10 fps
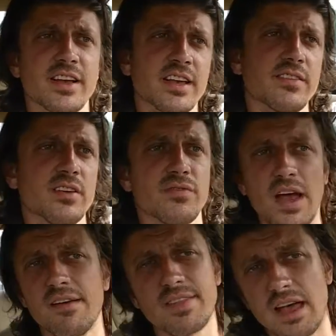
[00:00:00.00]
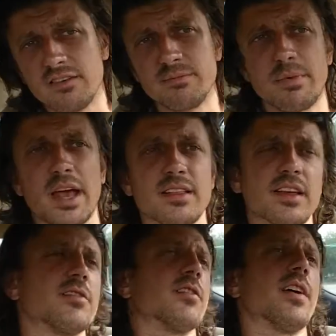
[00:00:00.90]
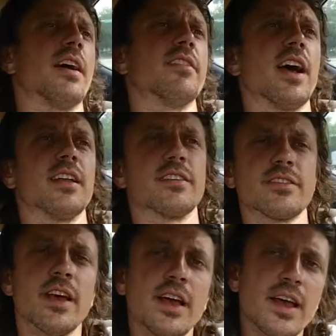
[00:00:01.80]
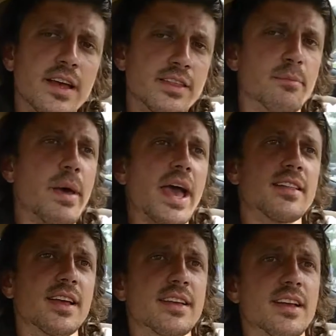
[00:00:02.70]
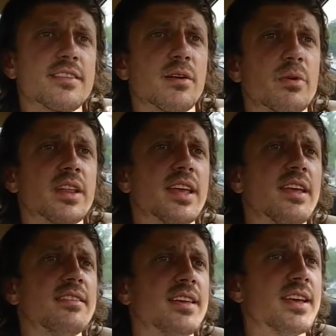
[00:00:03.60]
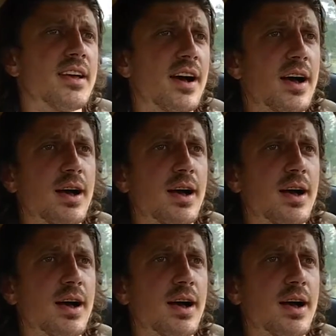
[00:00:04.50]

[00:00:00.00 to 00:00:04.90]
I'll give you 5,000 backlinks for $5. The backlink gigs are really easy.